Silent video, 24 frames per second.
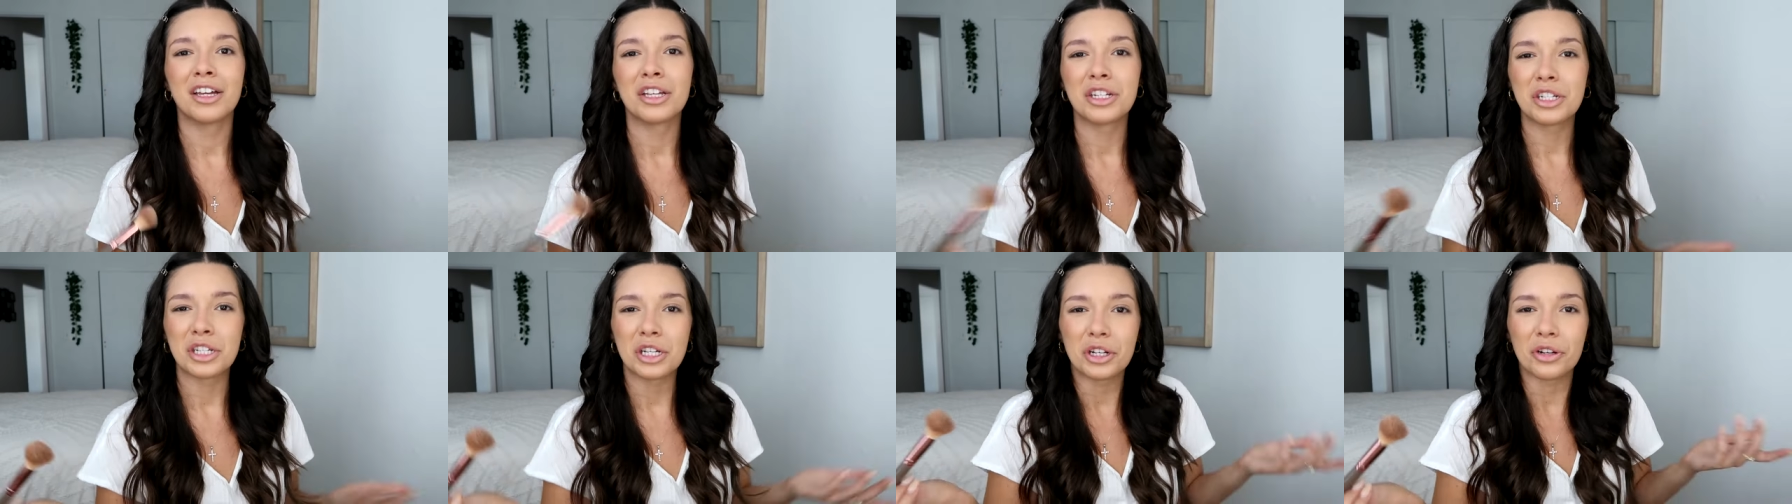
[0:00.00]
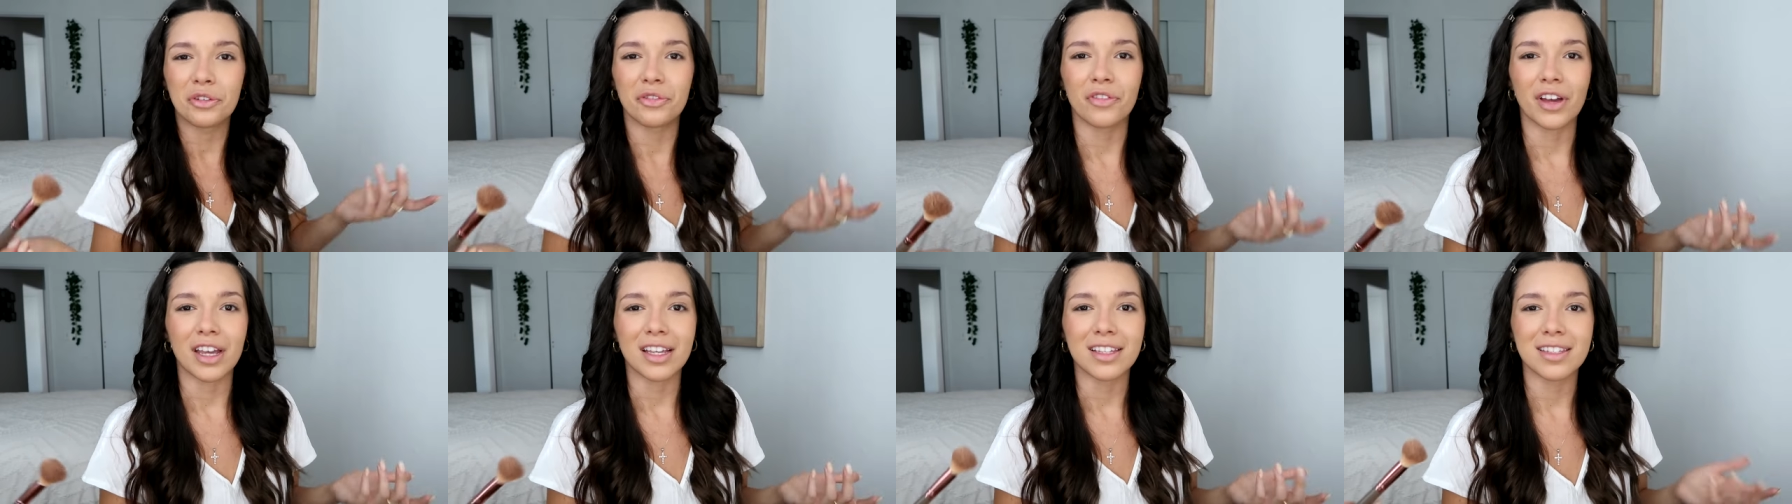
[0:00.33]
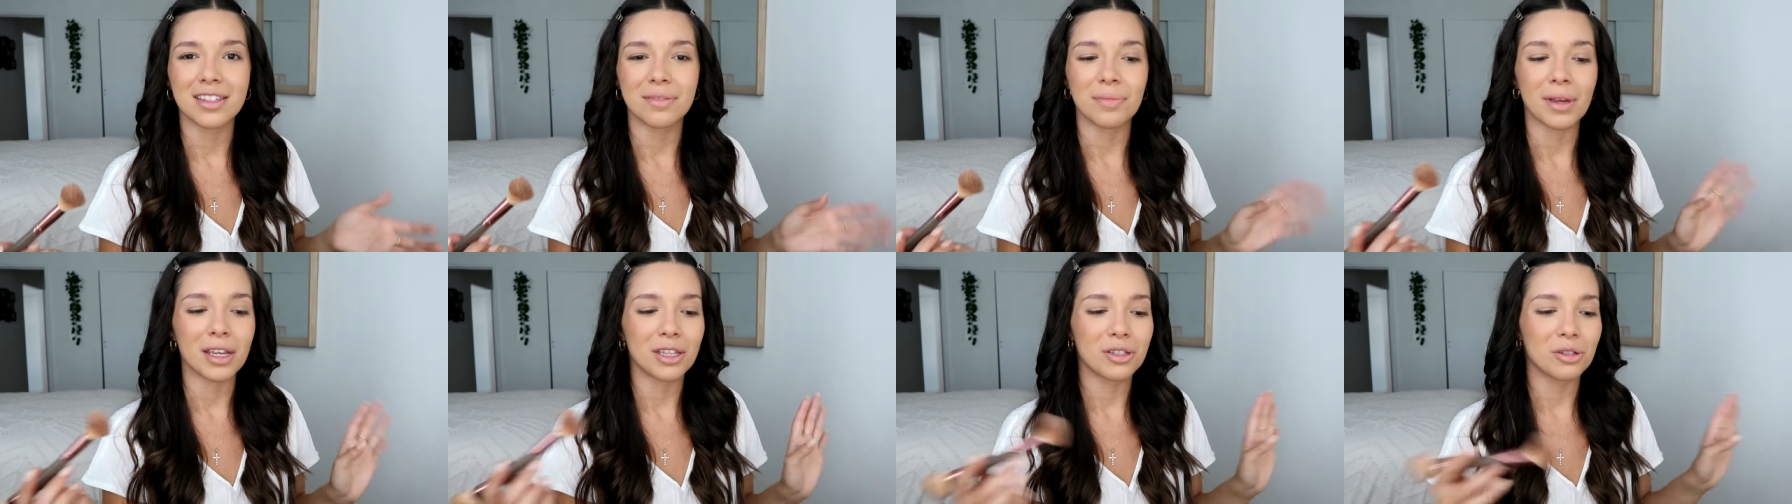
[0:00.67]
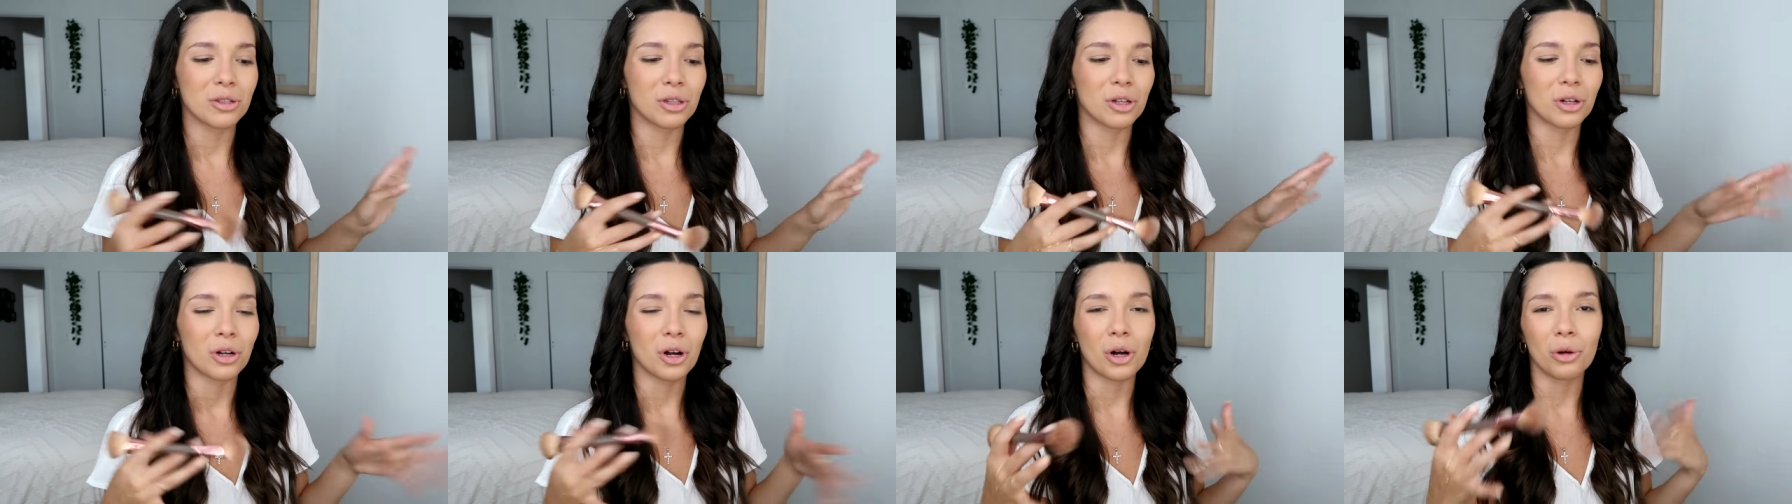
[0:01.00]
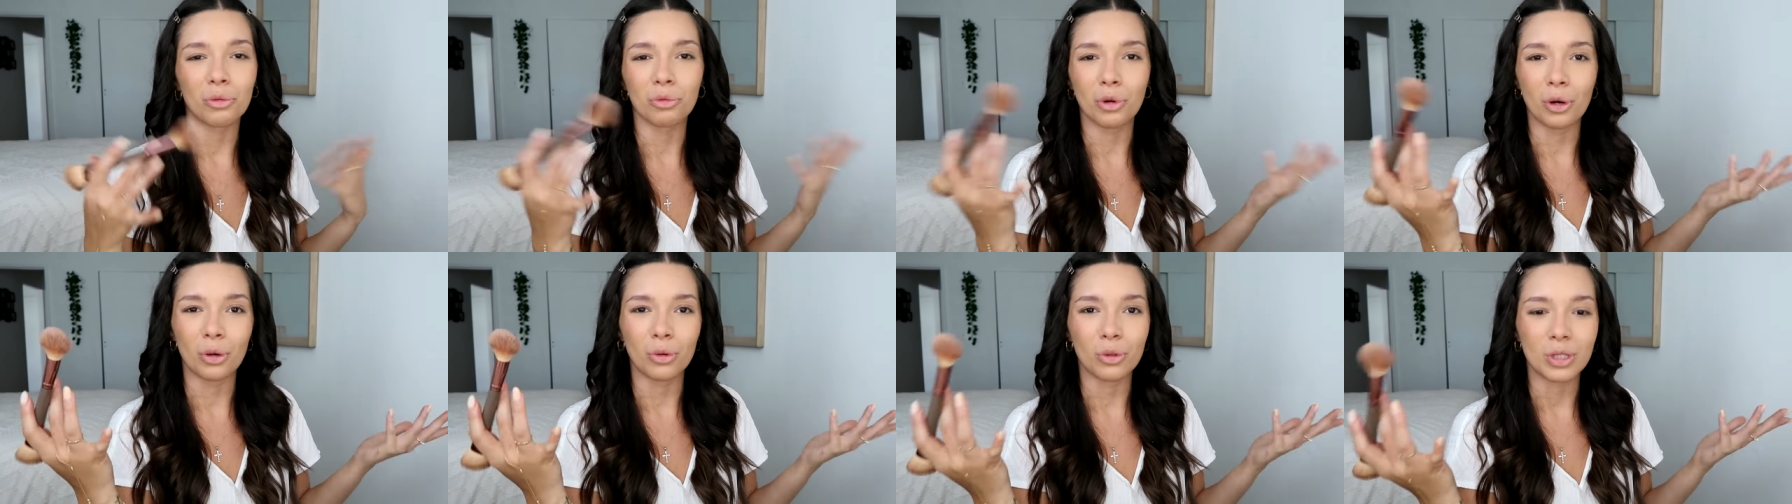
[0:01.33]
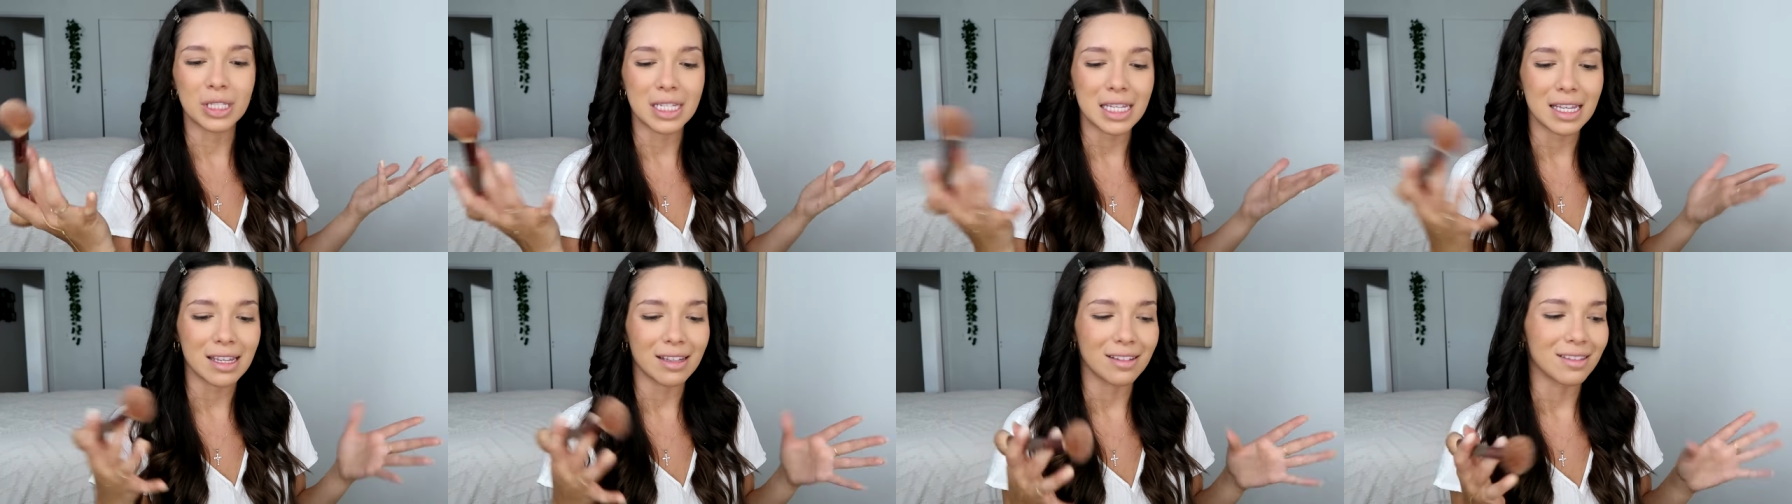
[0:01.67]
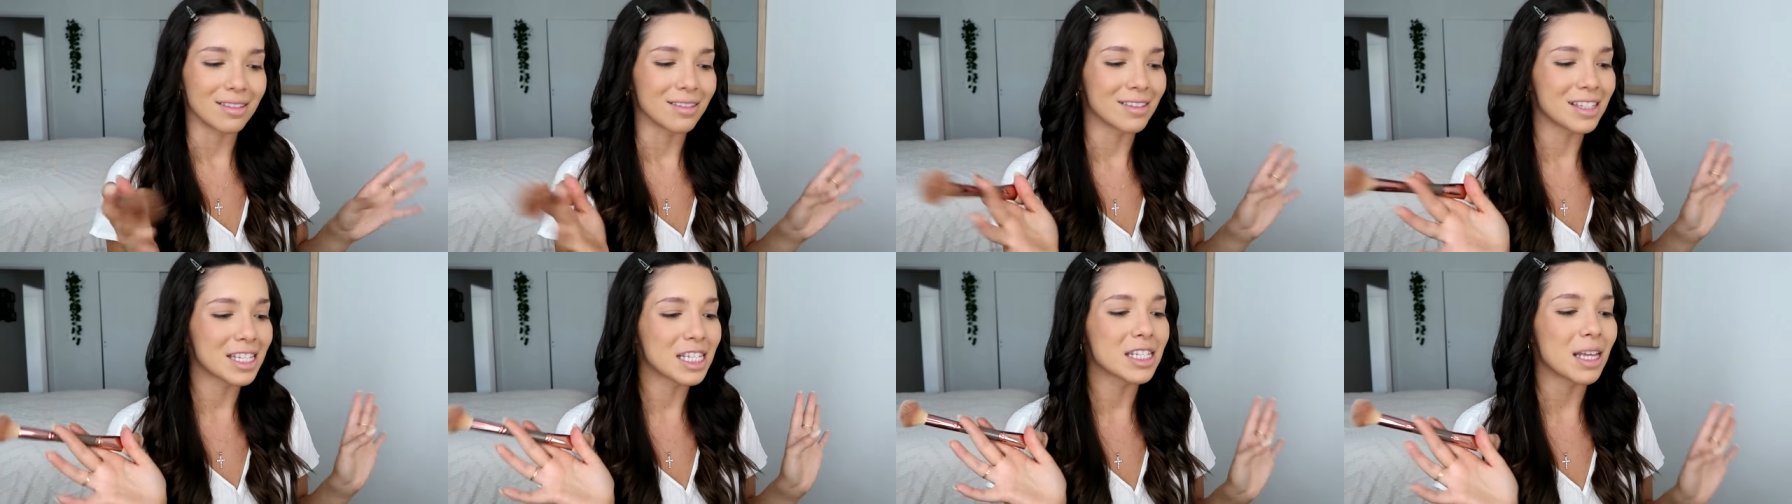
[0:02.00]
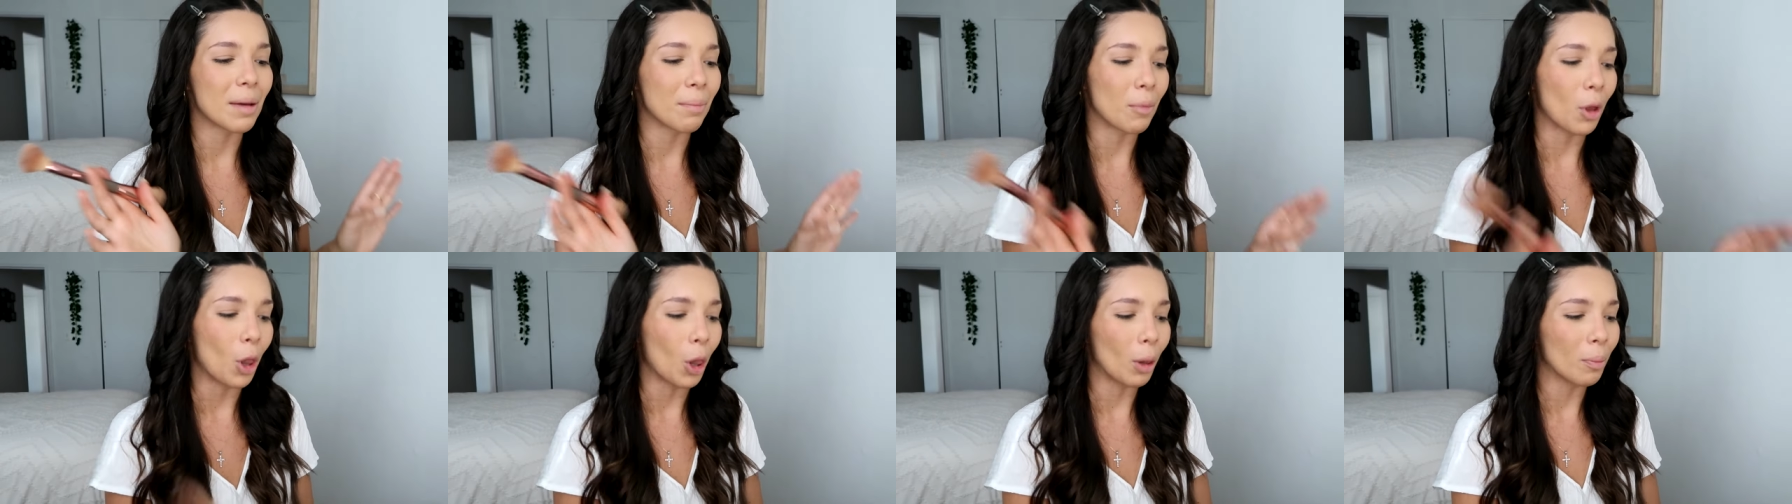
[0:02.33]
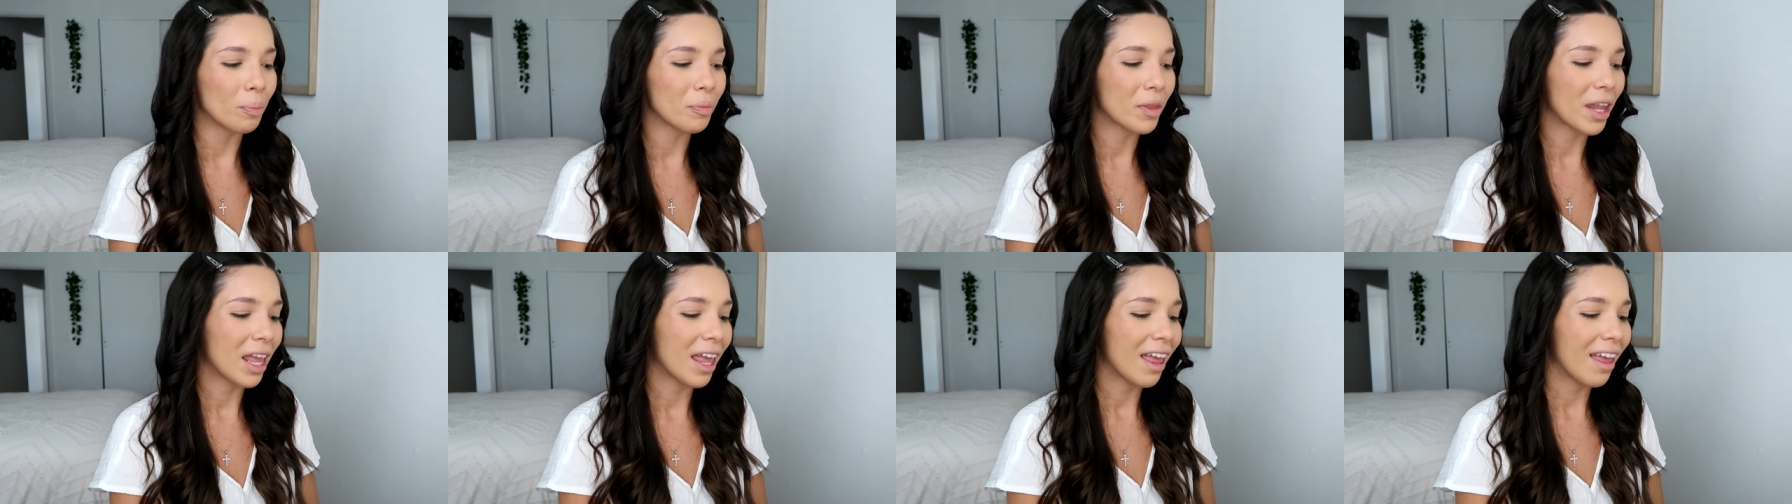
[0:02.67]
to your face, makes you look all rosy and supple.